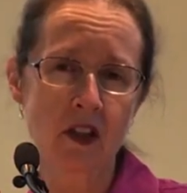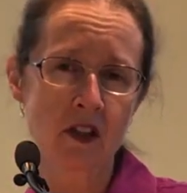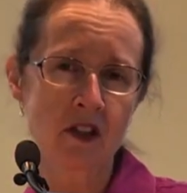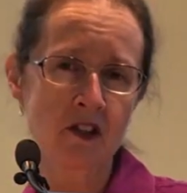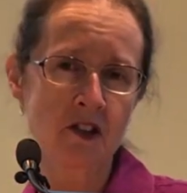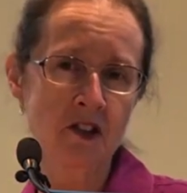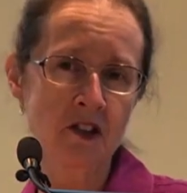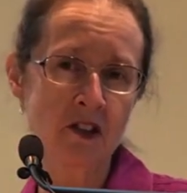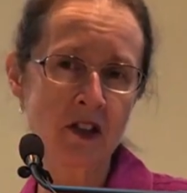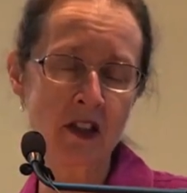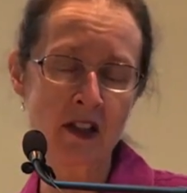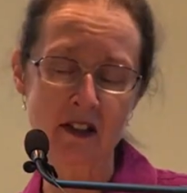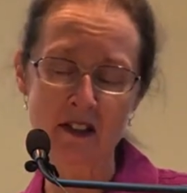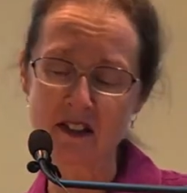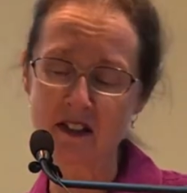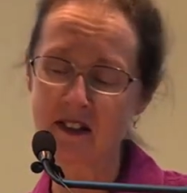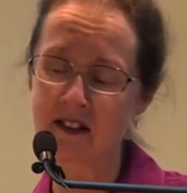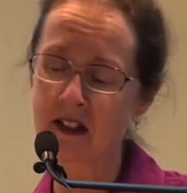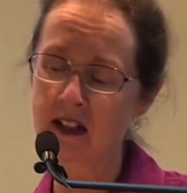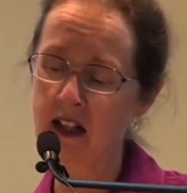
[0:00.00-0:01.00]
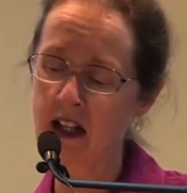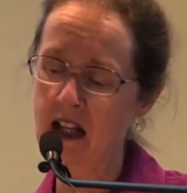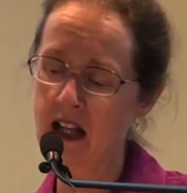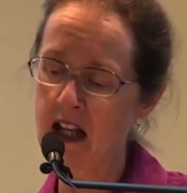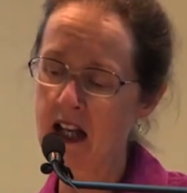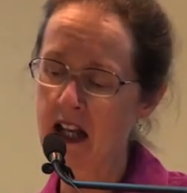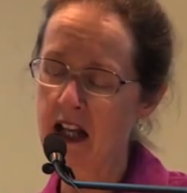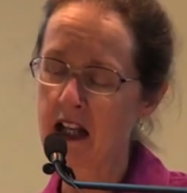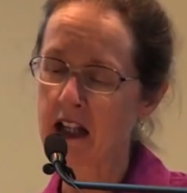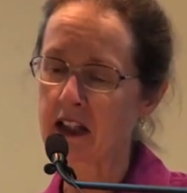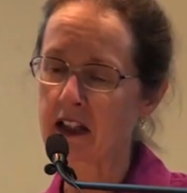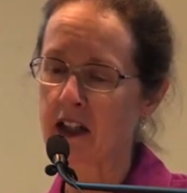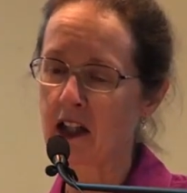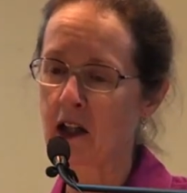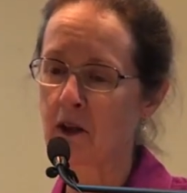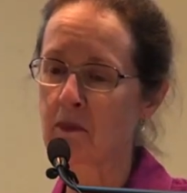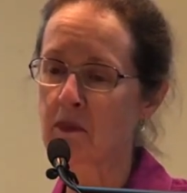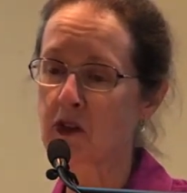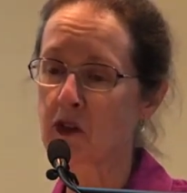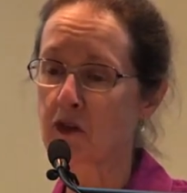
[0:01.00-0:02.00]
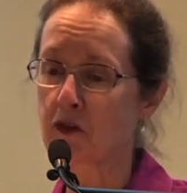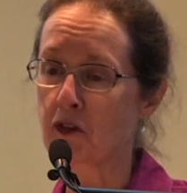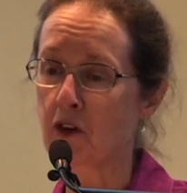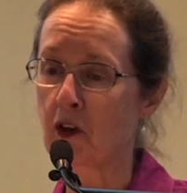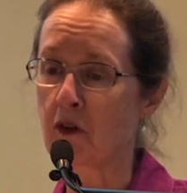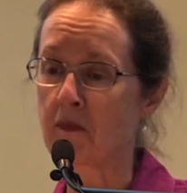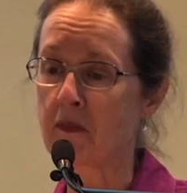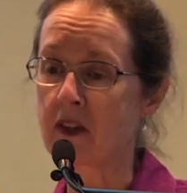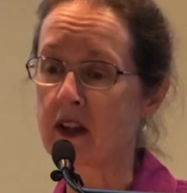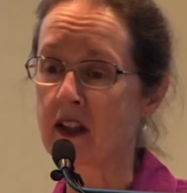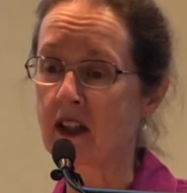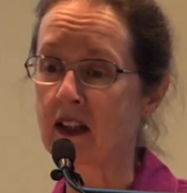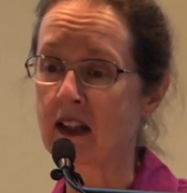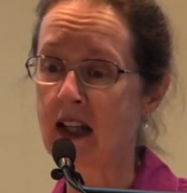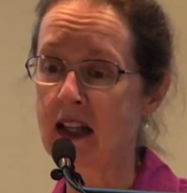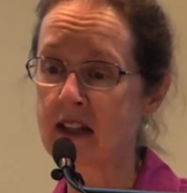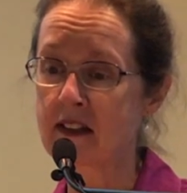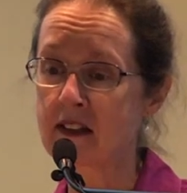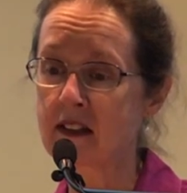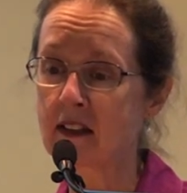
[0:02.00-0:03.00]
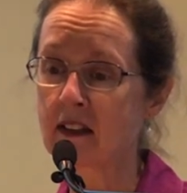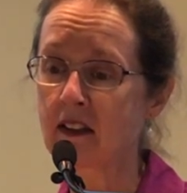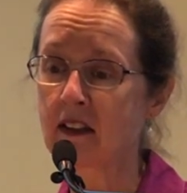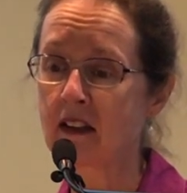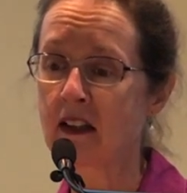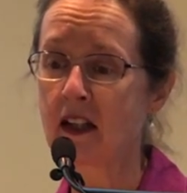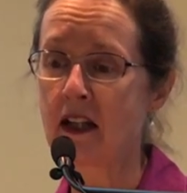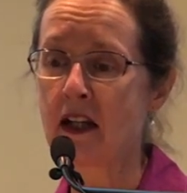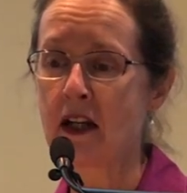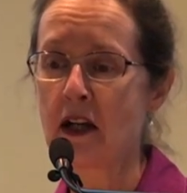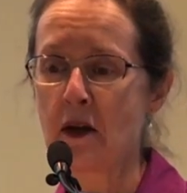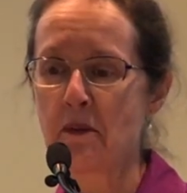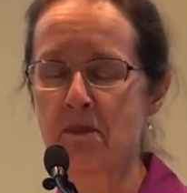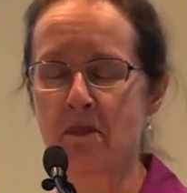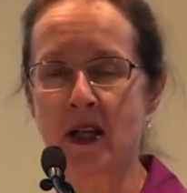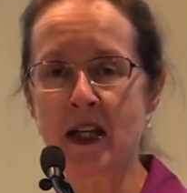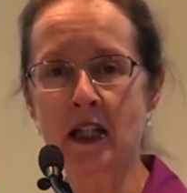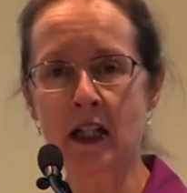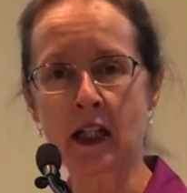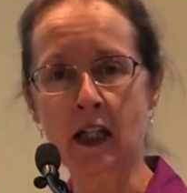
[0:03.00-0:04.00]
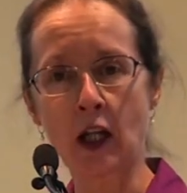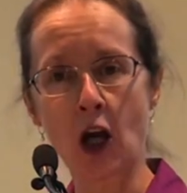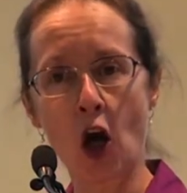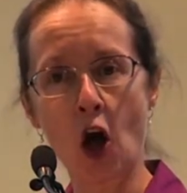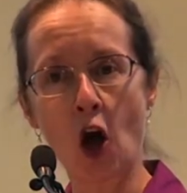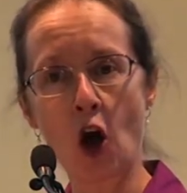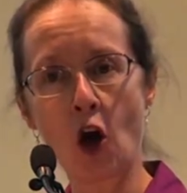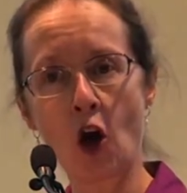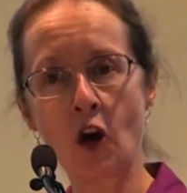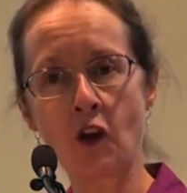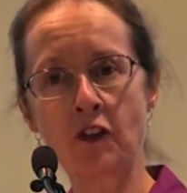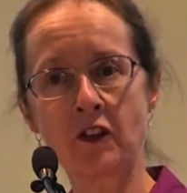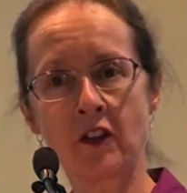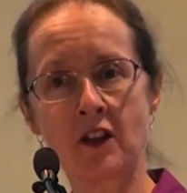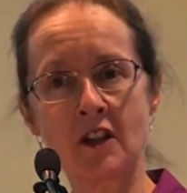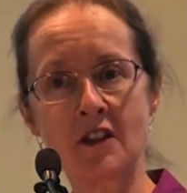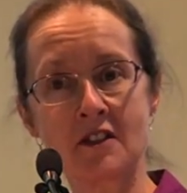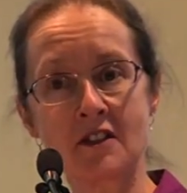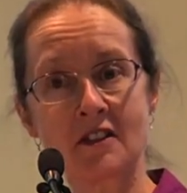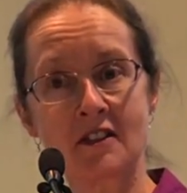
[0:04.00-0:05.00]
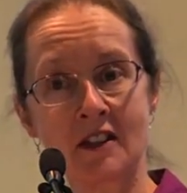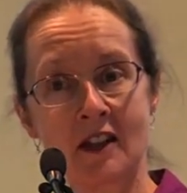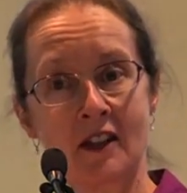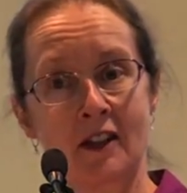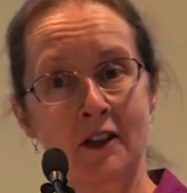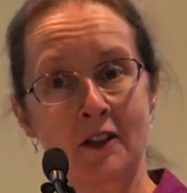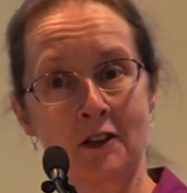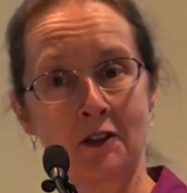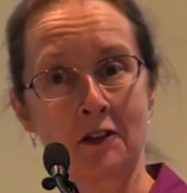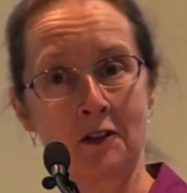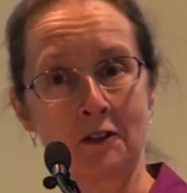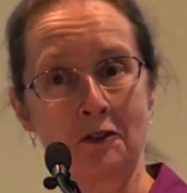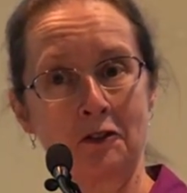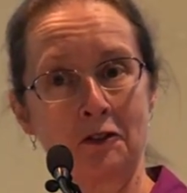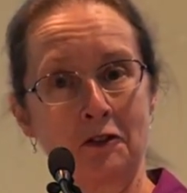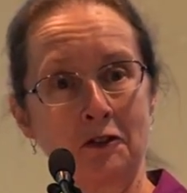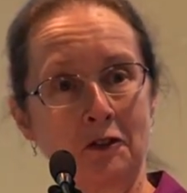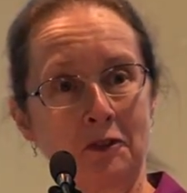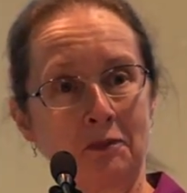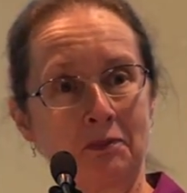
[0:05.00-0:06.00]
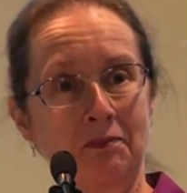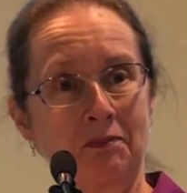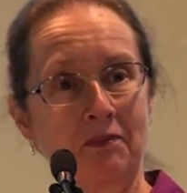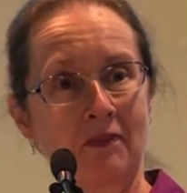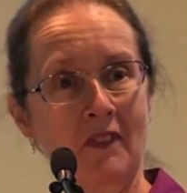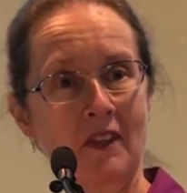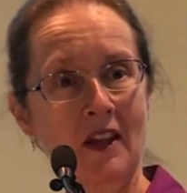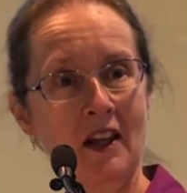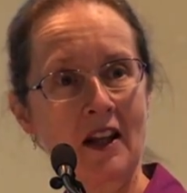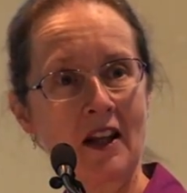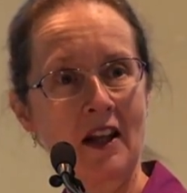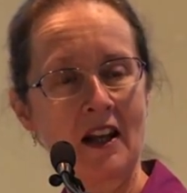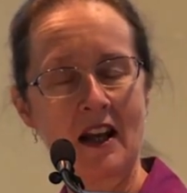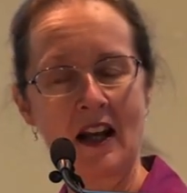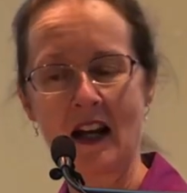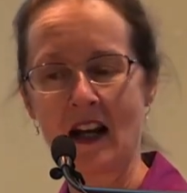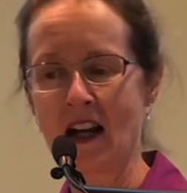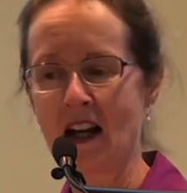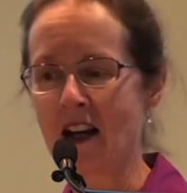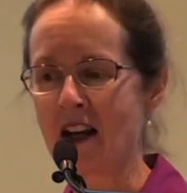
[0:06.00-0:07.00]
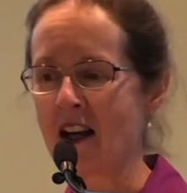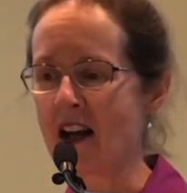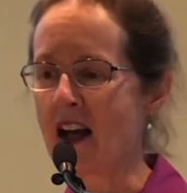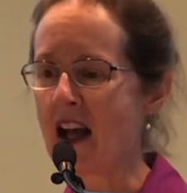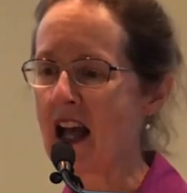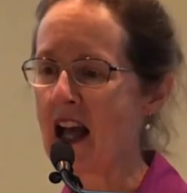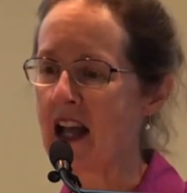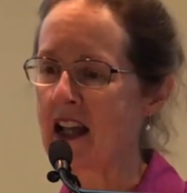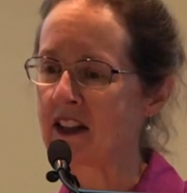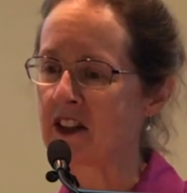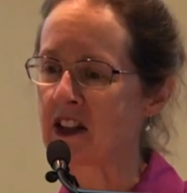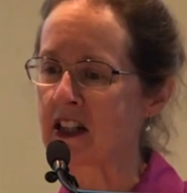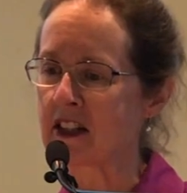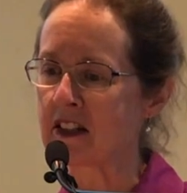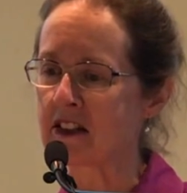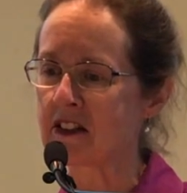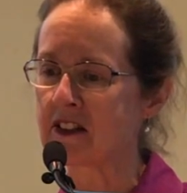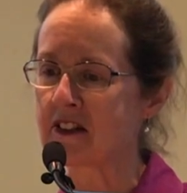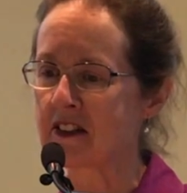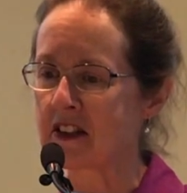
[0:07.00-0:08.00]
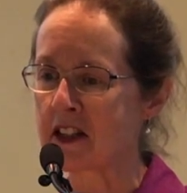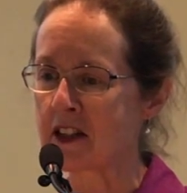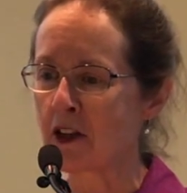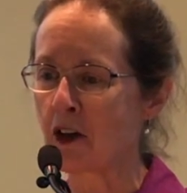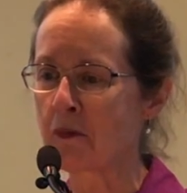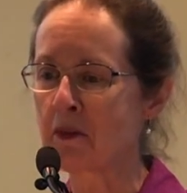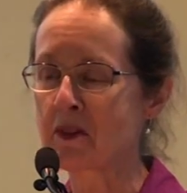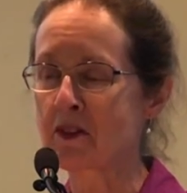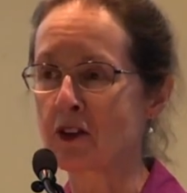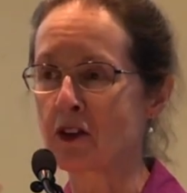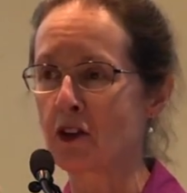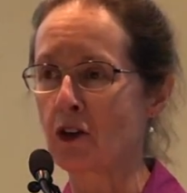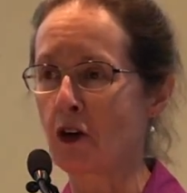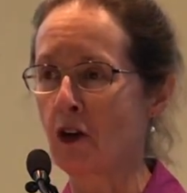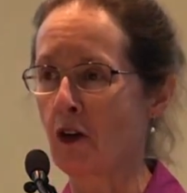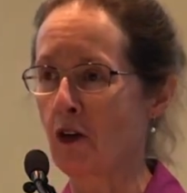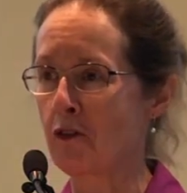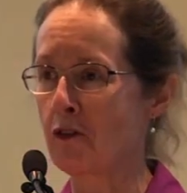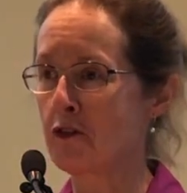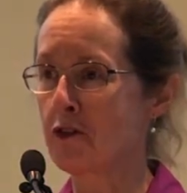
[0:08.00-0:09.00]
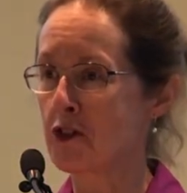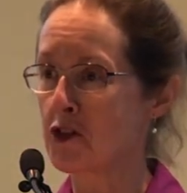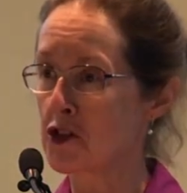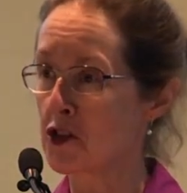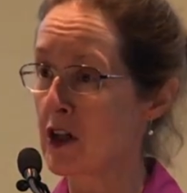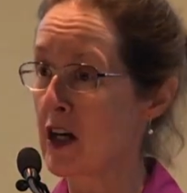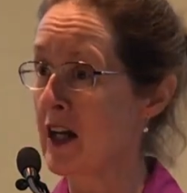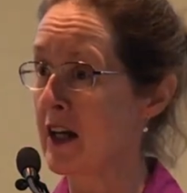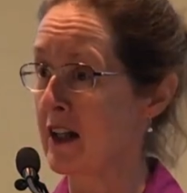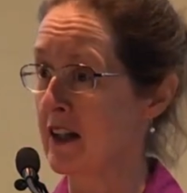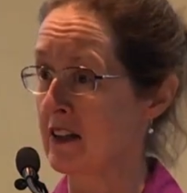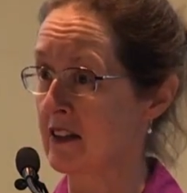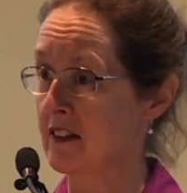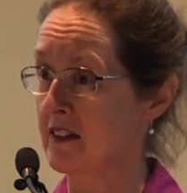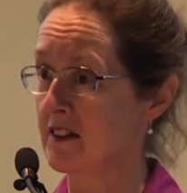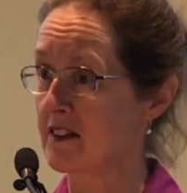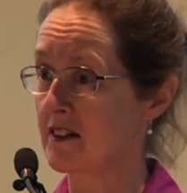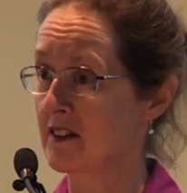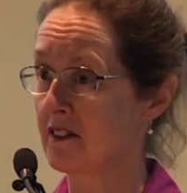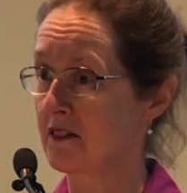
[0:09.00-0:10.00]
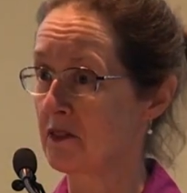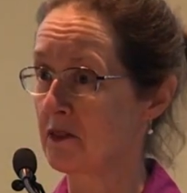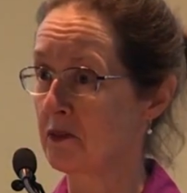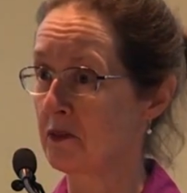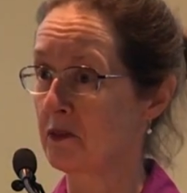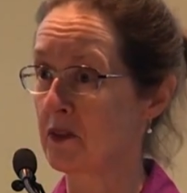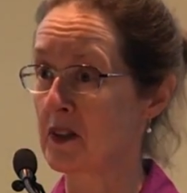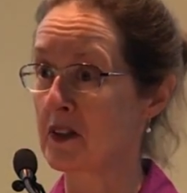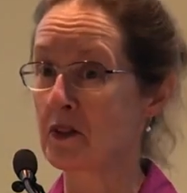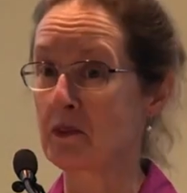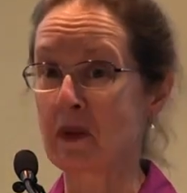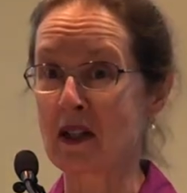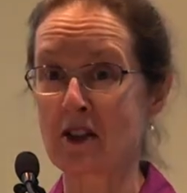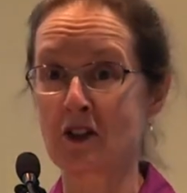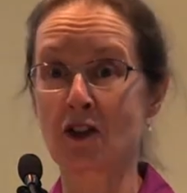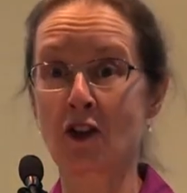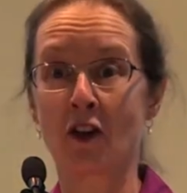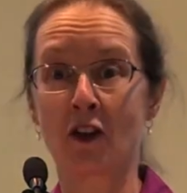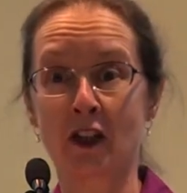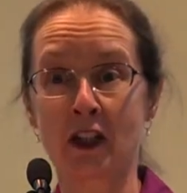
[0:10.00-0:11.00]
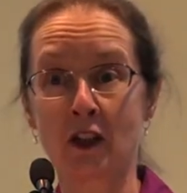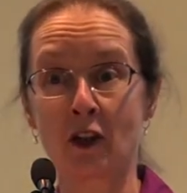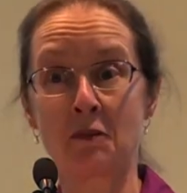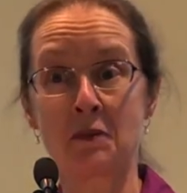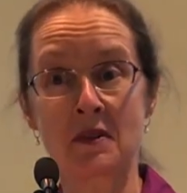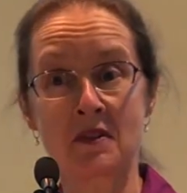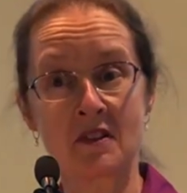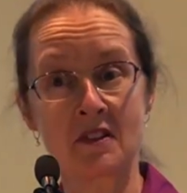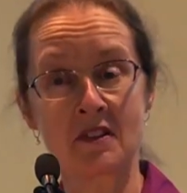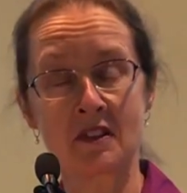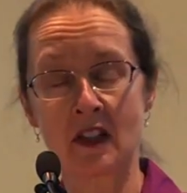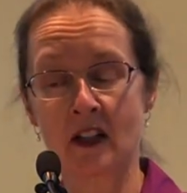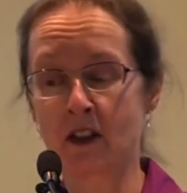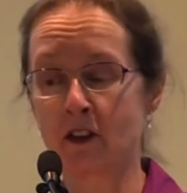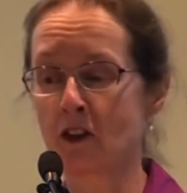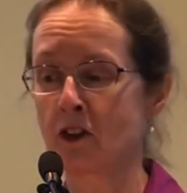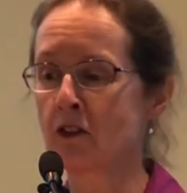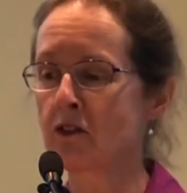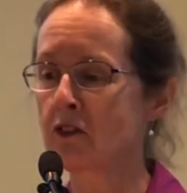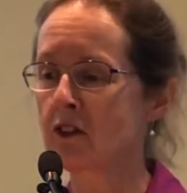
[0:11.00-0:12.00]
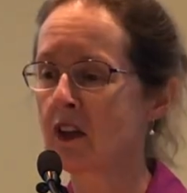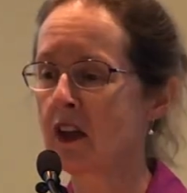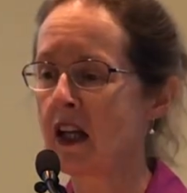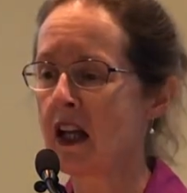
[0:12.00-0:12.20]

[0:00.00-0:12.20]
Cis comes from the Latin, meaning on this side of. And it's the opposite of trans, which means on the opposite side of,